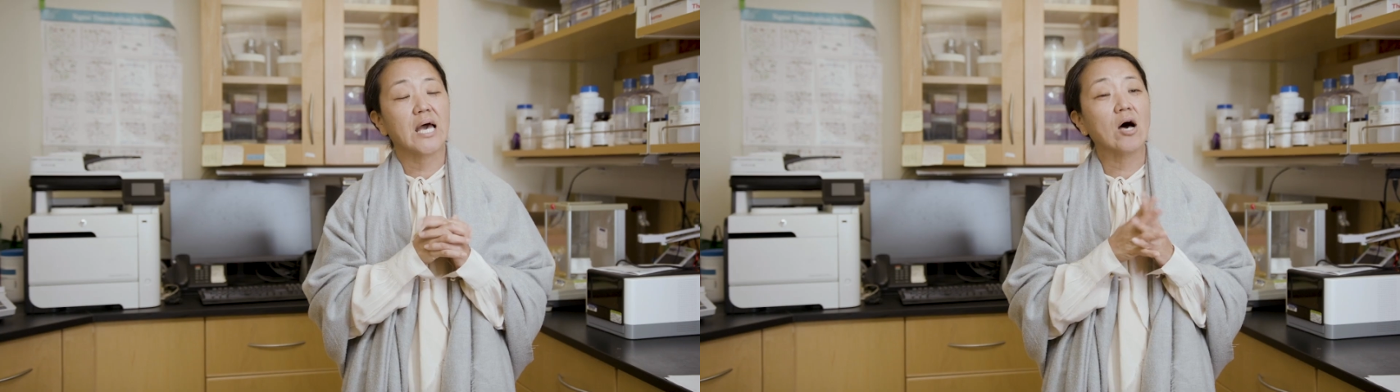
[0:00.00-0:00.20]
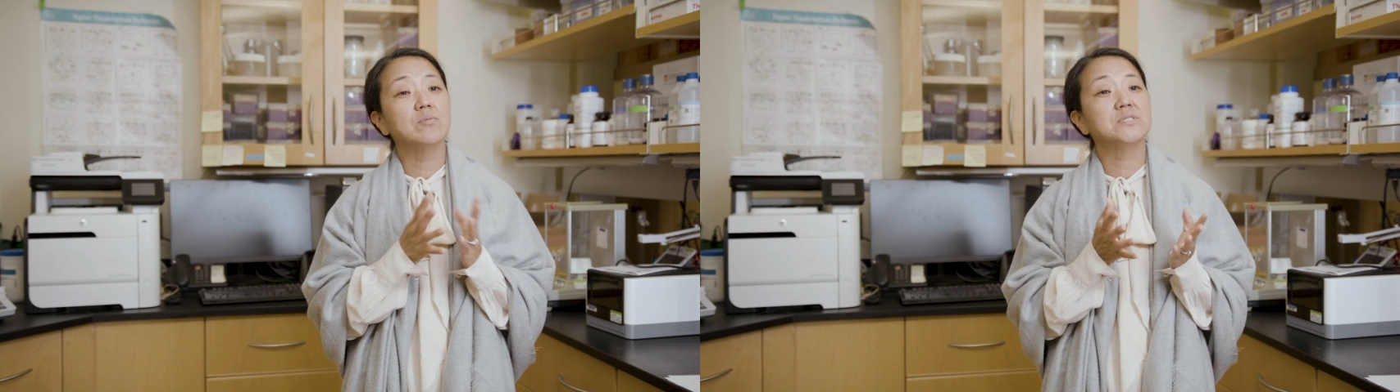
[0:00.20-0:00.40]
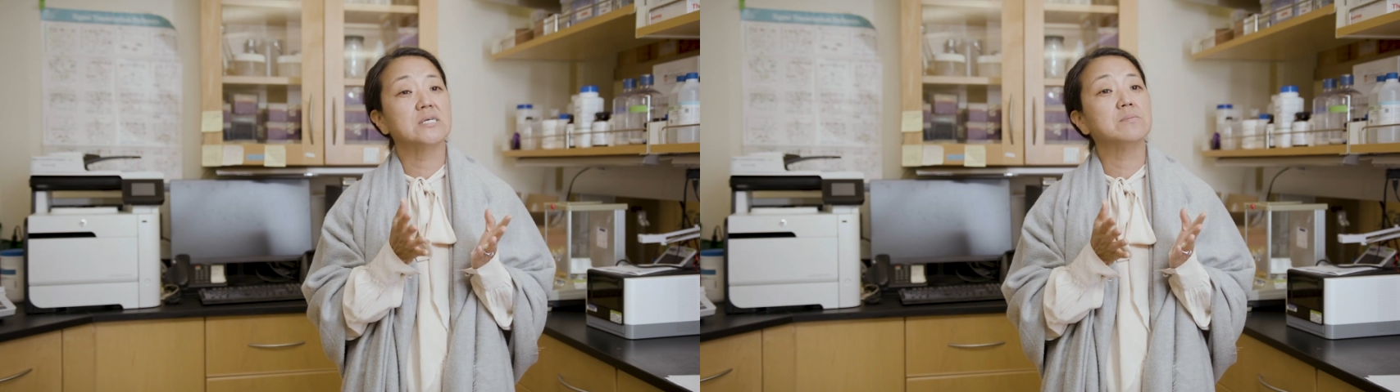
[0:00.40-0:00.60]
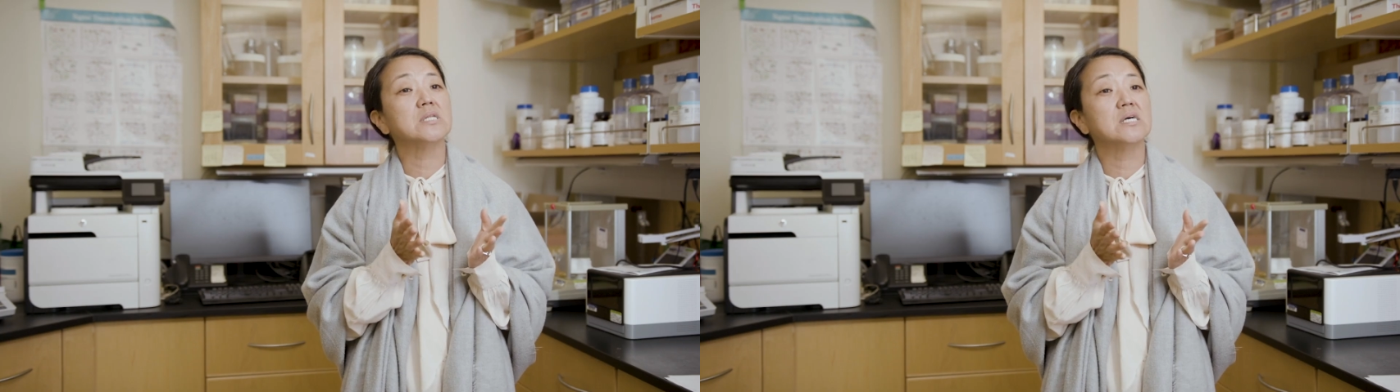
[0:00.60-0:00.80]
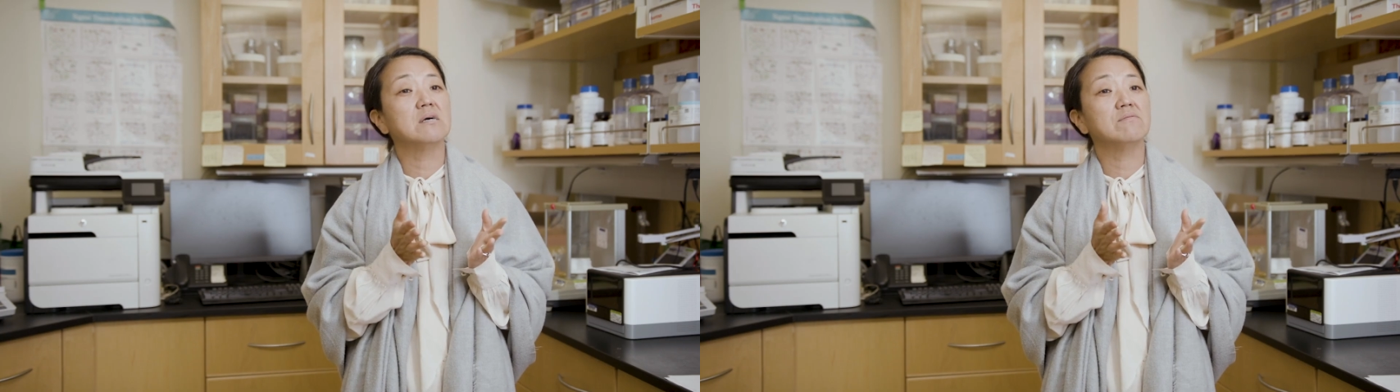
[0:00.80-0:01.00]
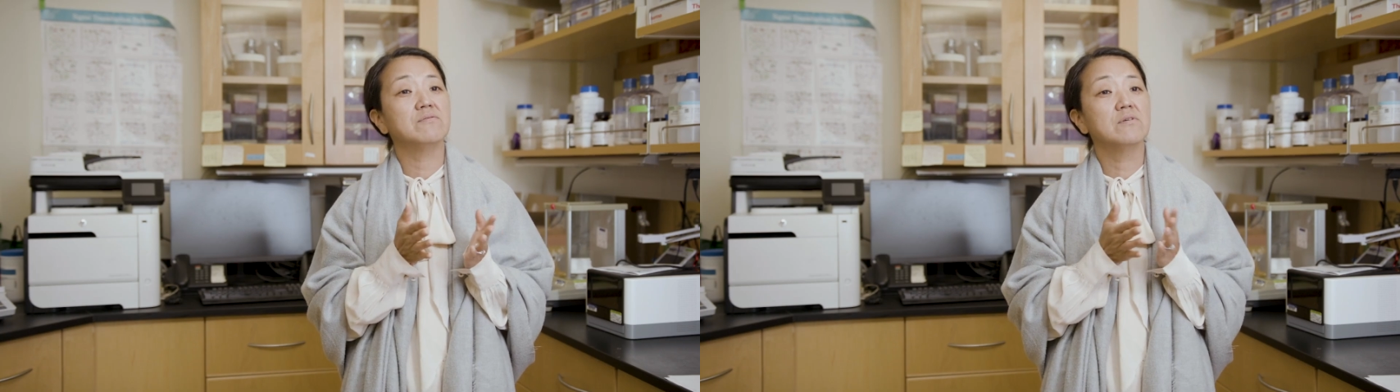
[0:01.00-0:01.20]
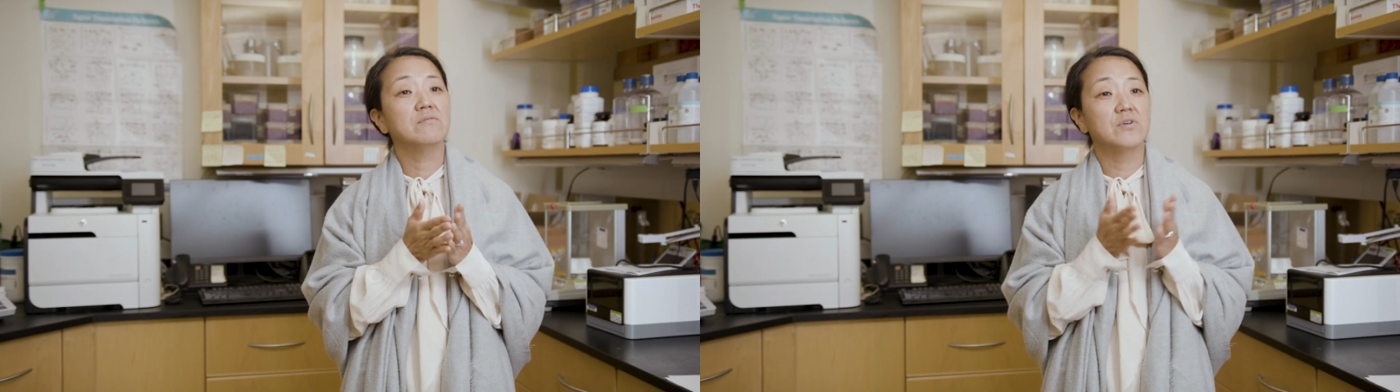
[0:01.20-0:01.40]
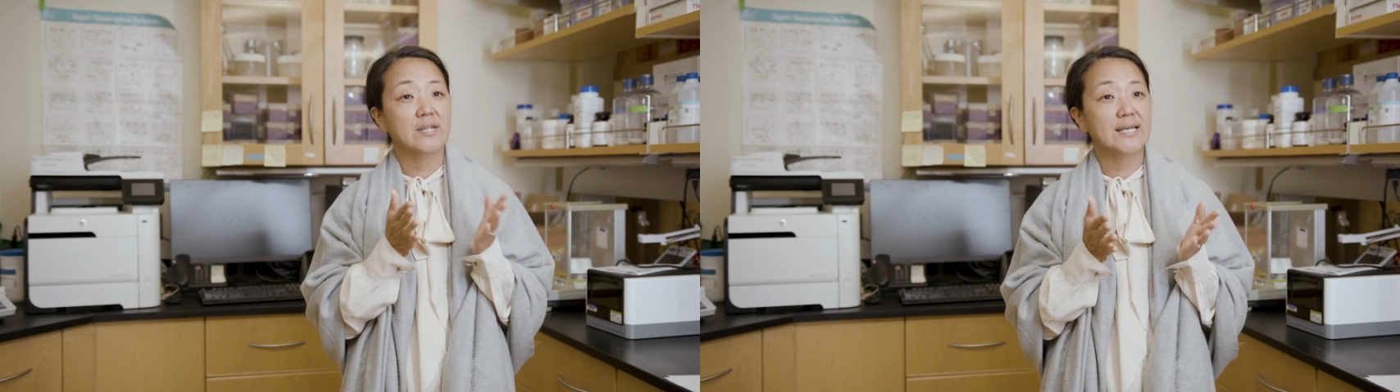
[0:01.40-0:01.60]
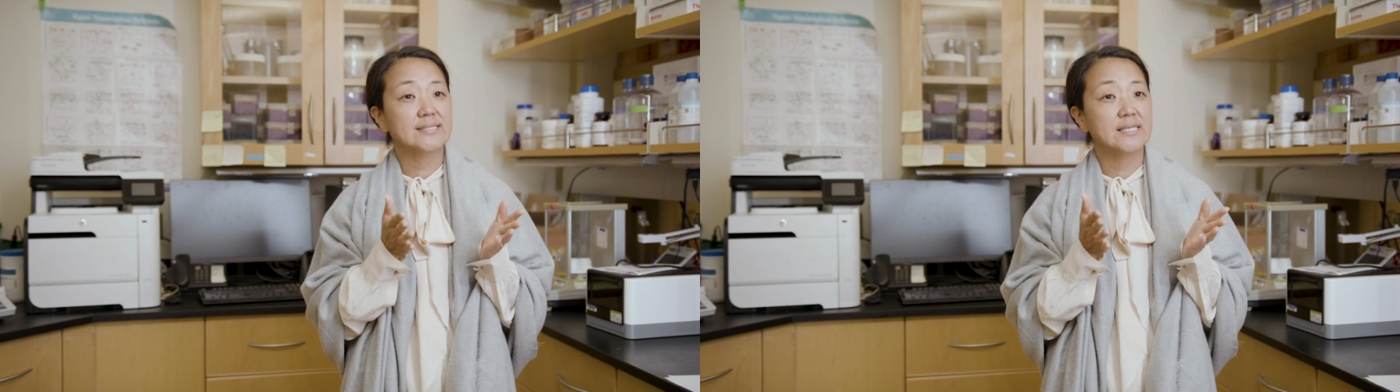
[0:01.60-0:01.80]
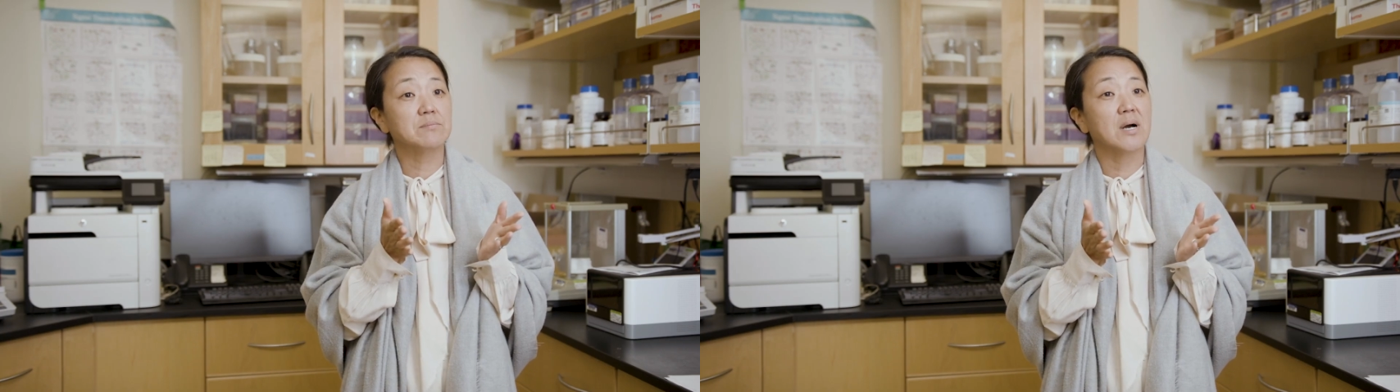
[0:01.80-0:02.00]
helped him live for
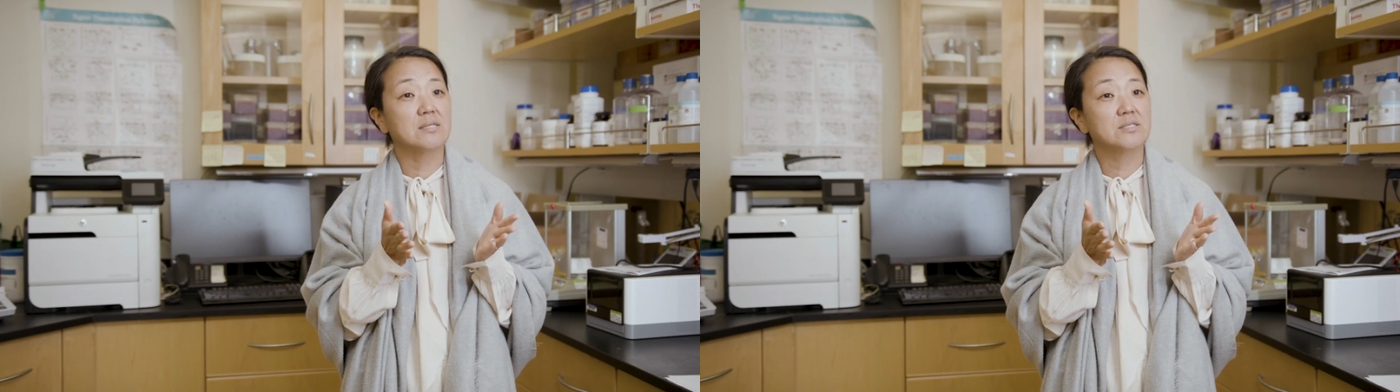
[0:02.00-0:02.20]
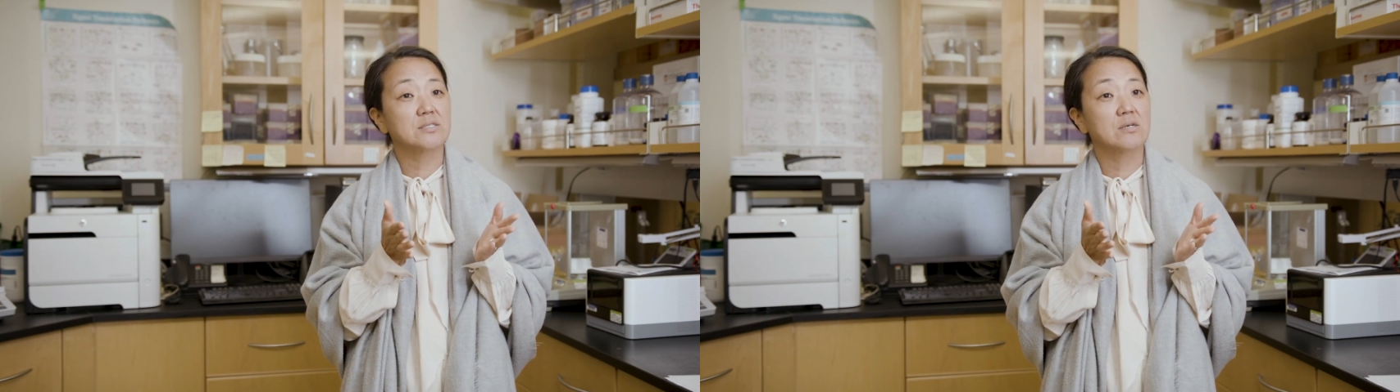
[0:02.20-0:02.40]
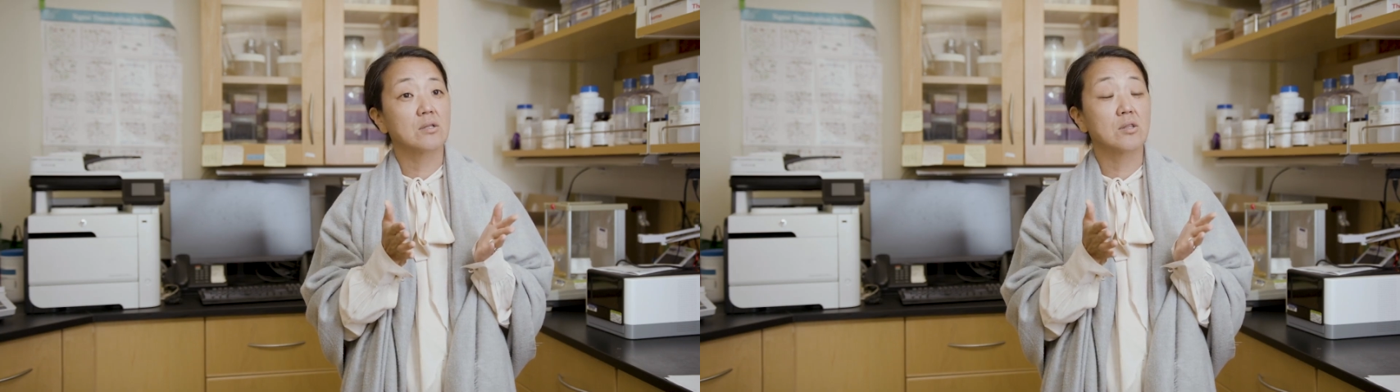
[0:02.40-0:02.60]
19 months